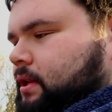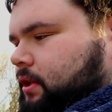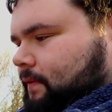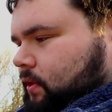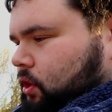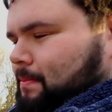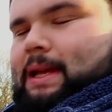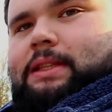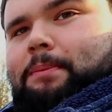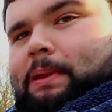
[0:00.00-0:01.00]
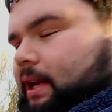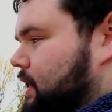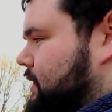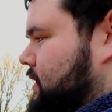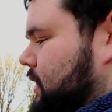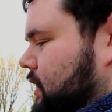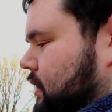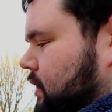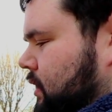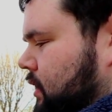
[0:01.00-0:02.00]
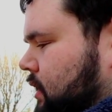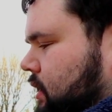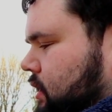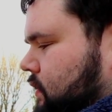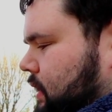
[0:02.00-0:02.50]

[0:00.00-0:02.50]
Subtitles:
So if you do mess up like I just did, you